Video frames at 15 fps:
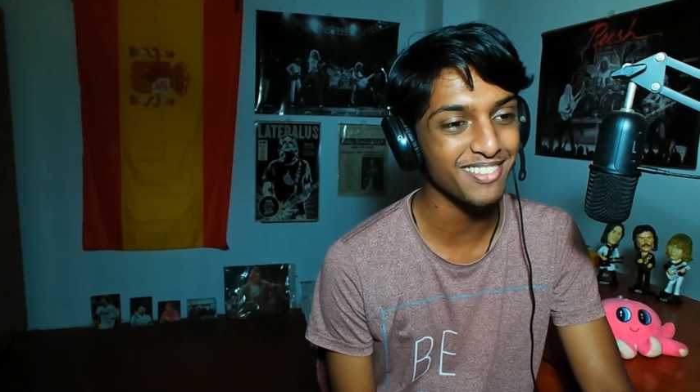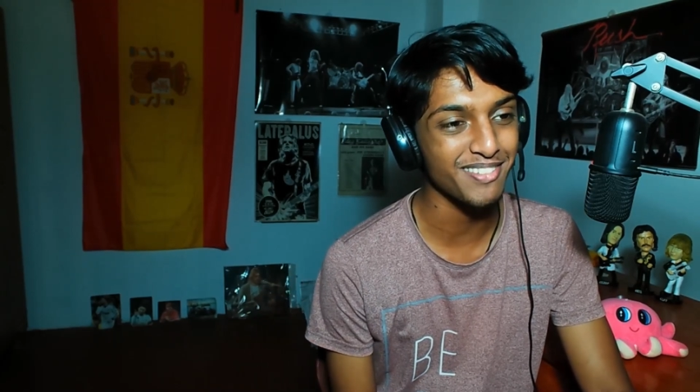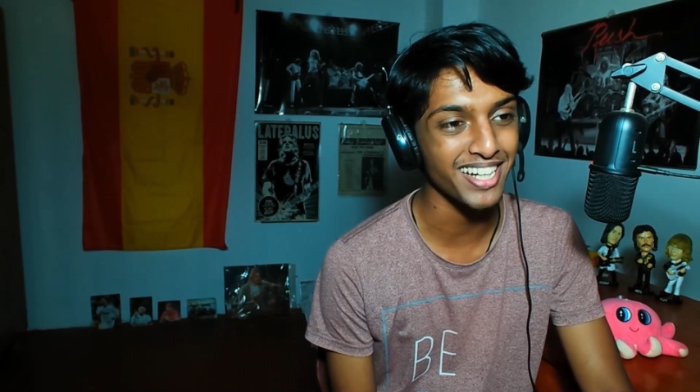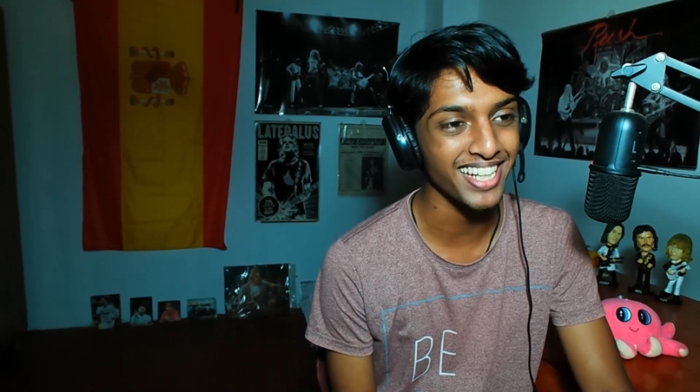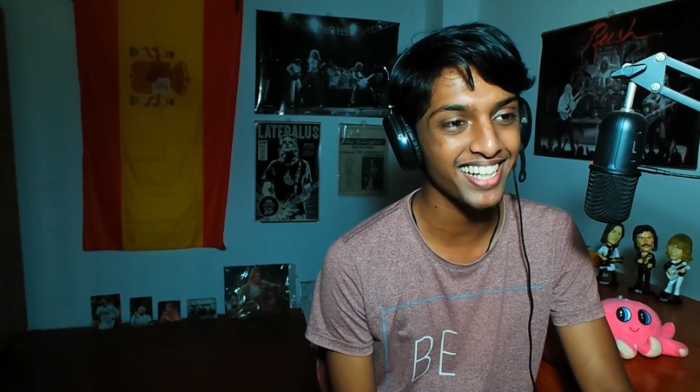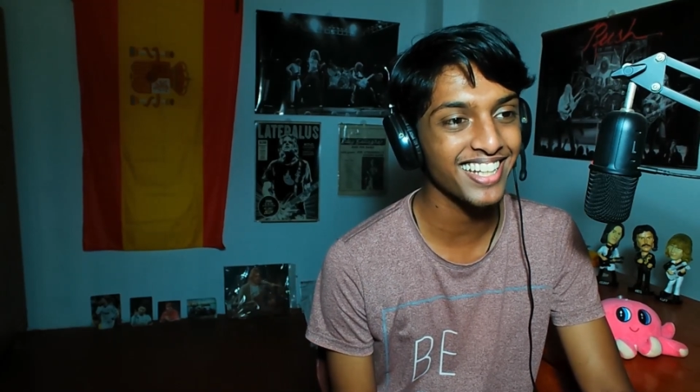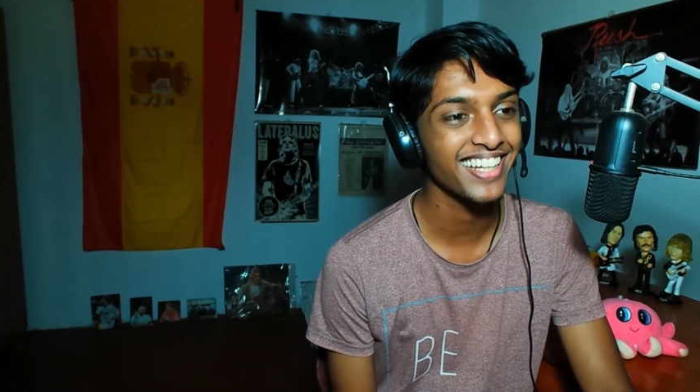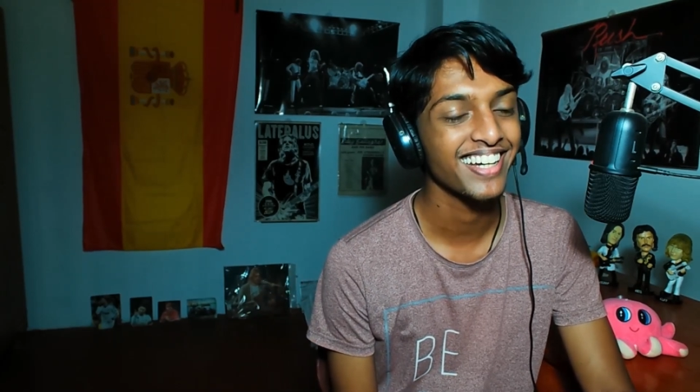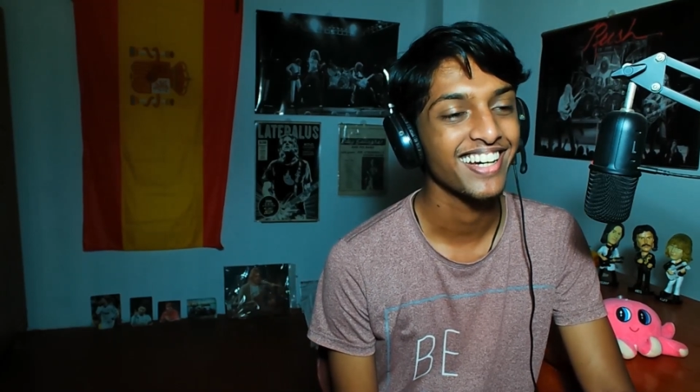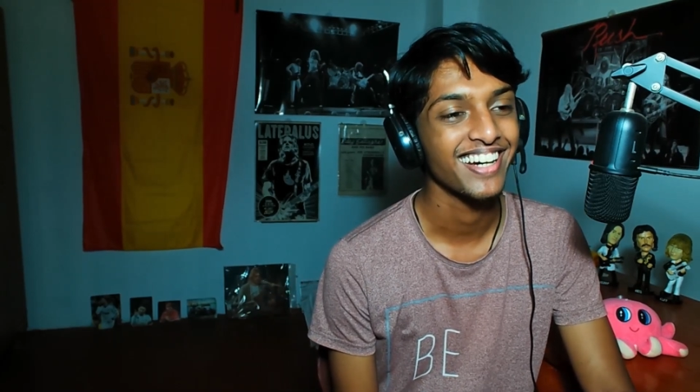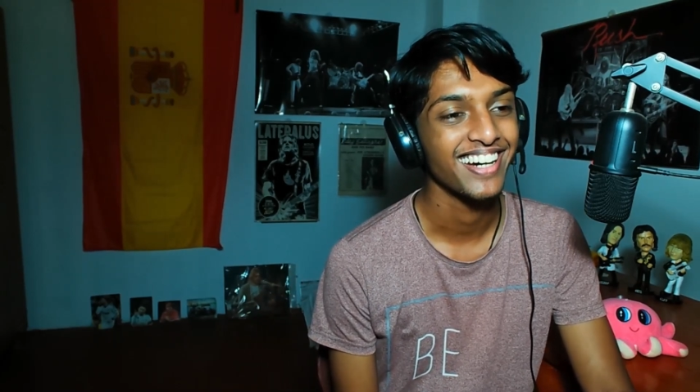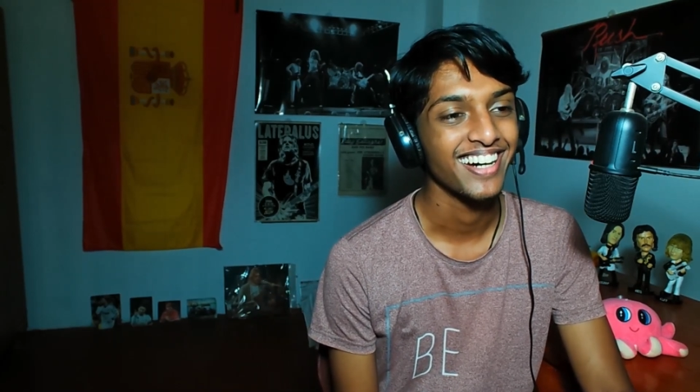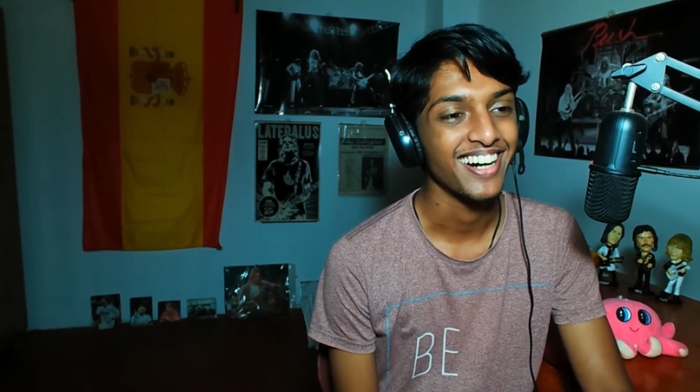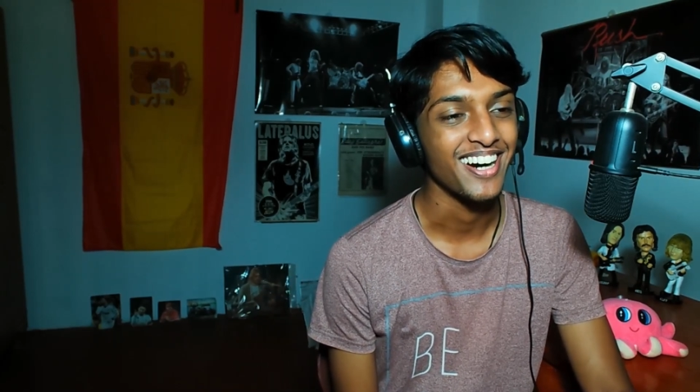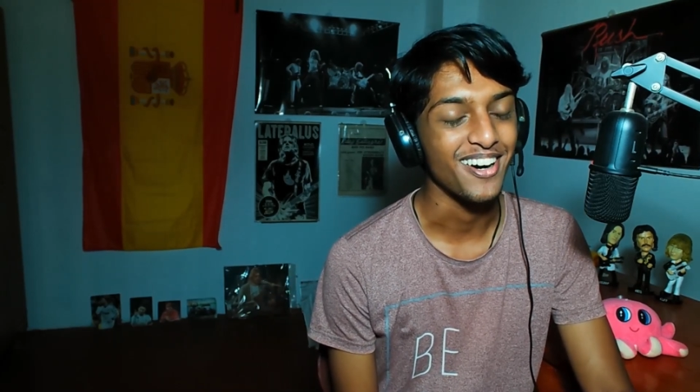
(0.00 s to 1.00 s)
but
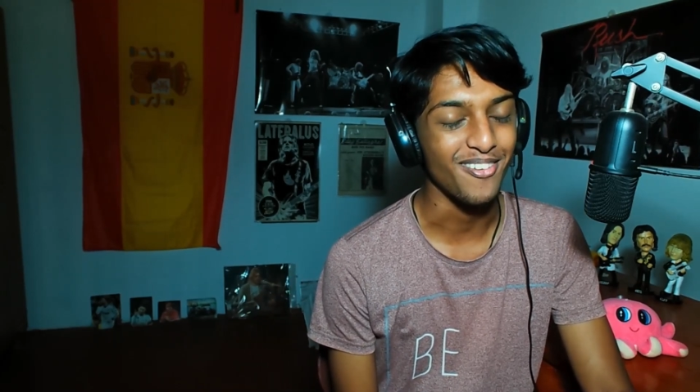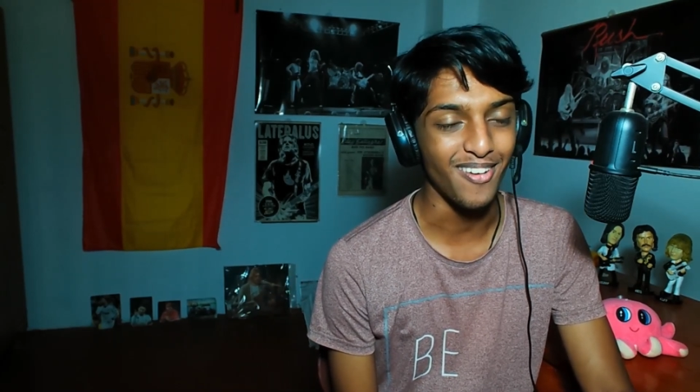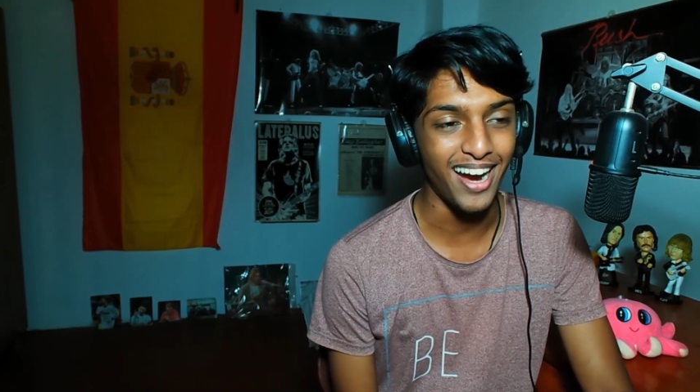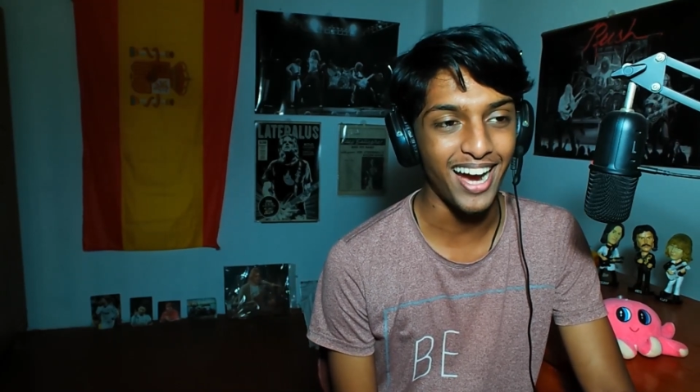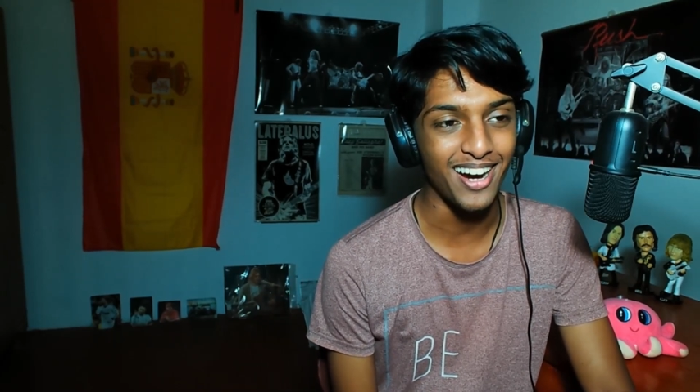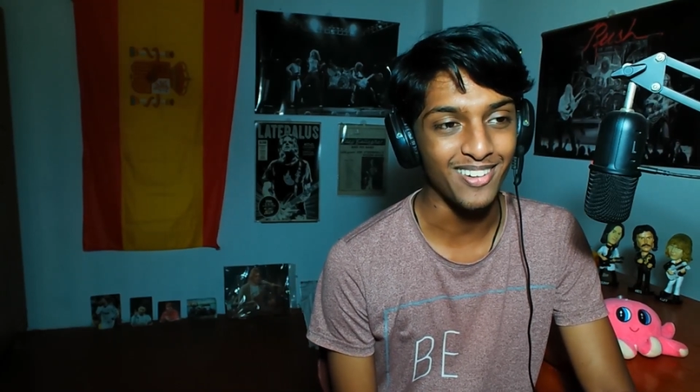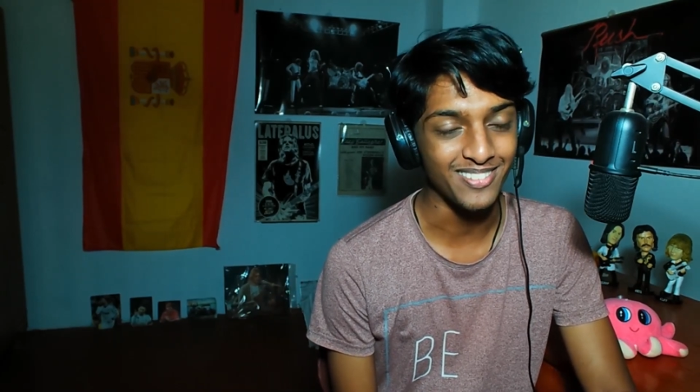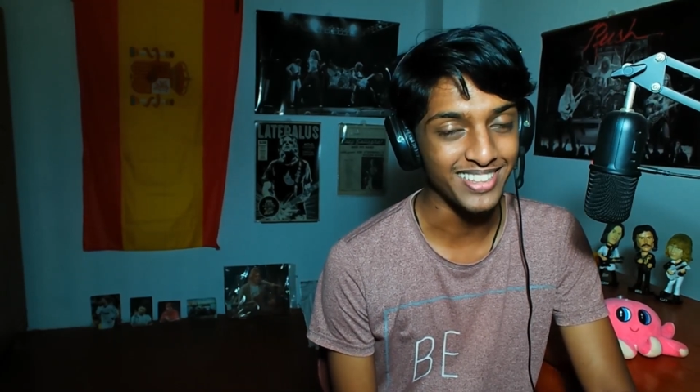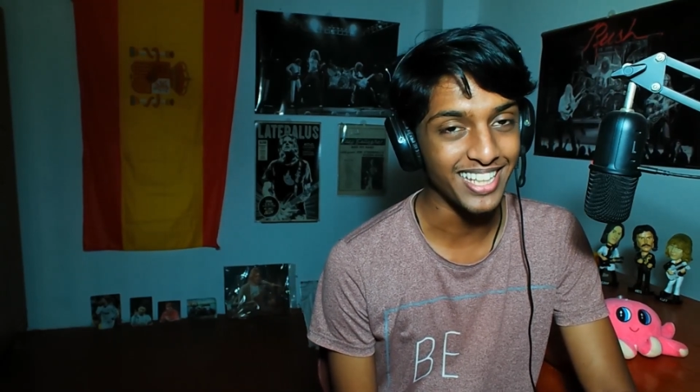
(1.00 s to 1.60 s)
wow.